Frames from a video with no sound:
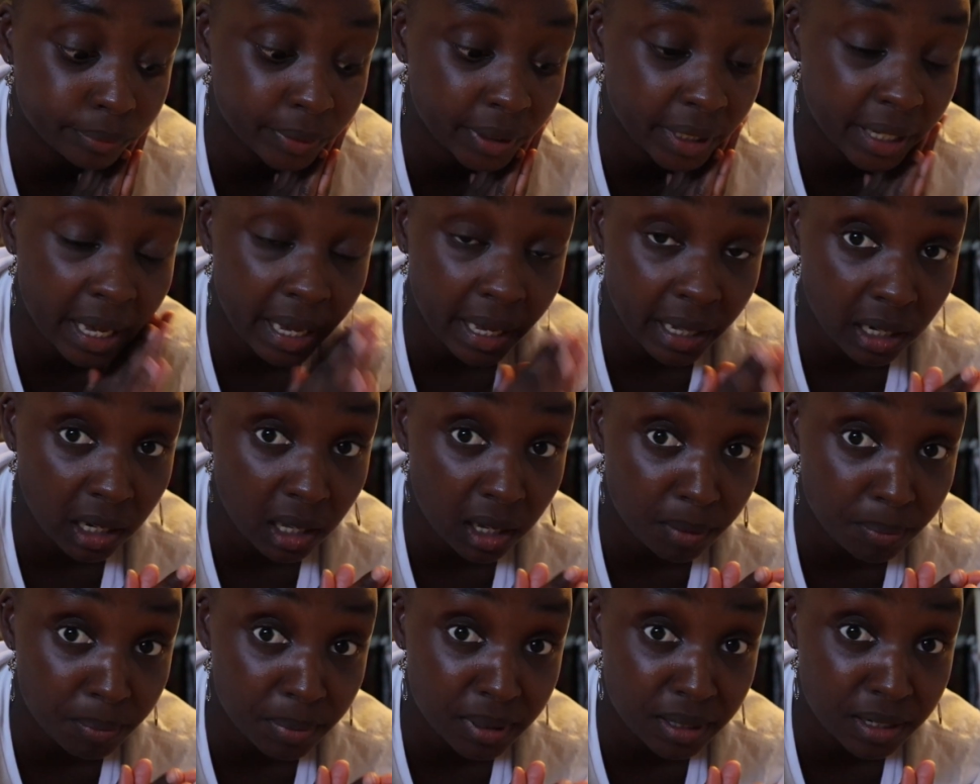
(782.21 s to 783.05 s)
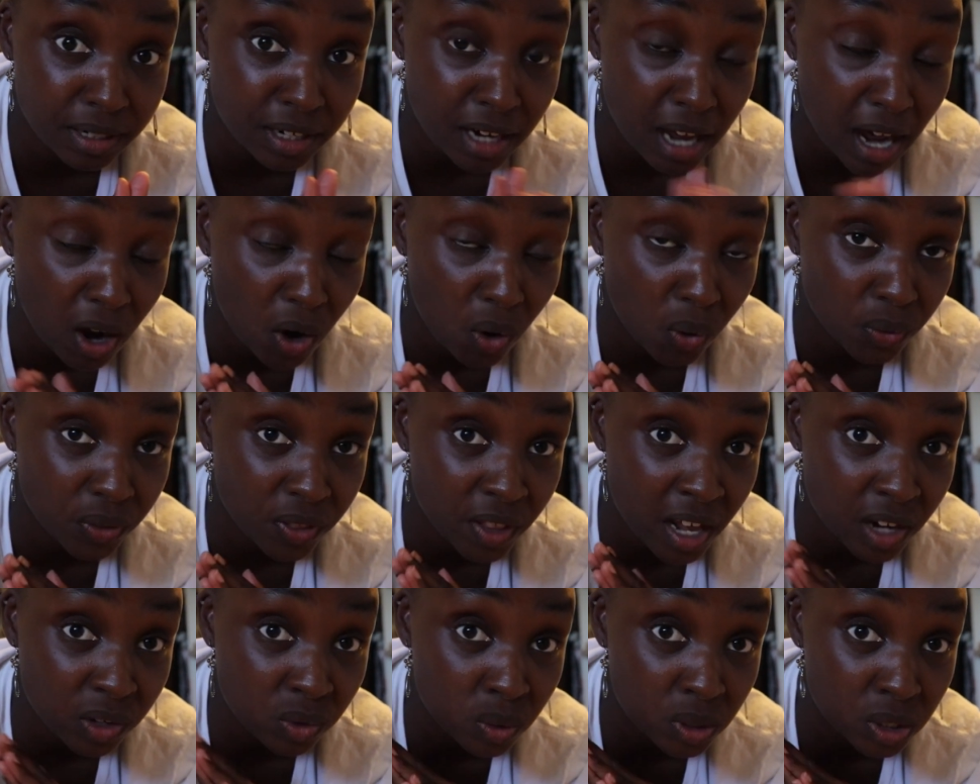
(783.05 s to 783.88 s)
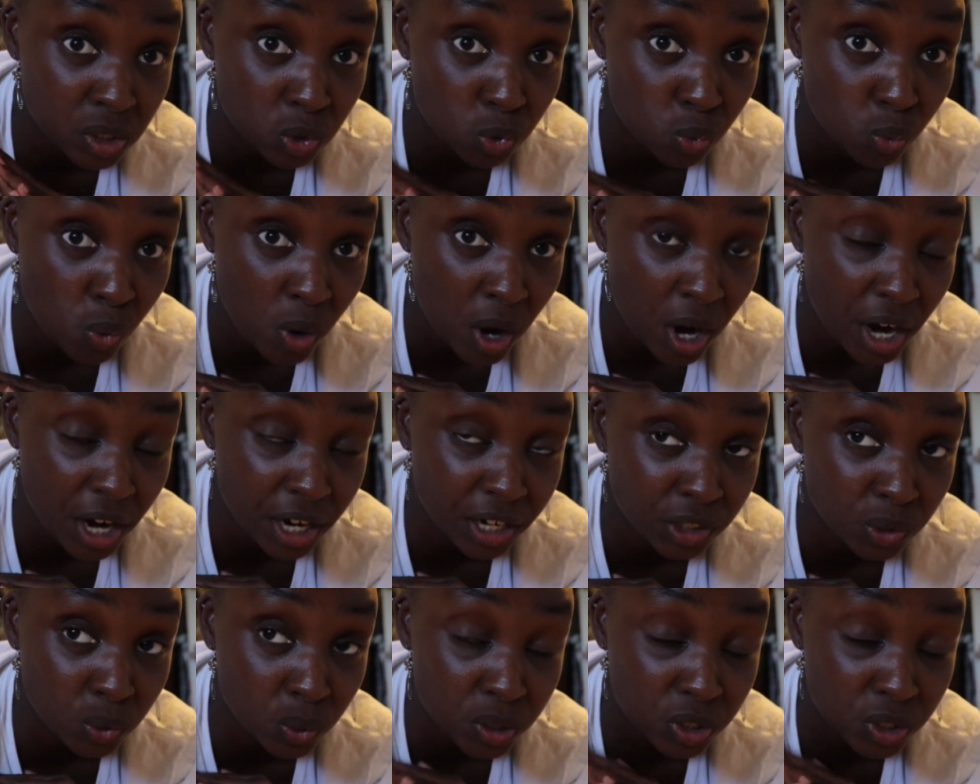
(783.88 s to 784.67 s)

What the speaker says: Caleb, now that was where it